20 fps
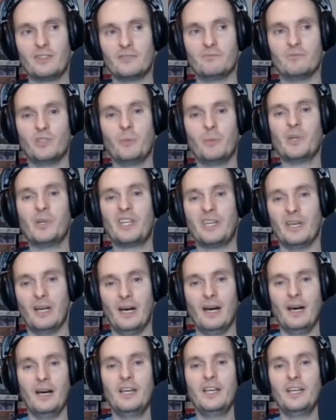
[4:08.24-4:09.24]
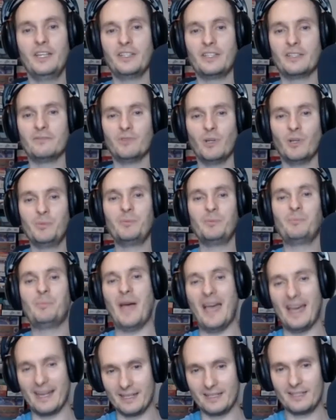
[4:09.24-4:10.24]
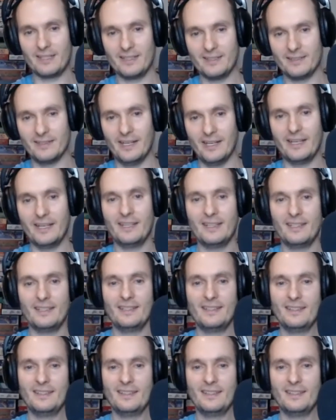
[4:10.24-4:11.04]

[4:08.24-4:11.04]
You can rob a car, you can rob a bank, right?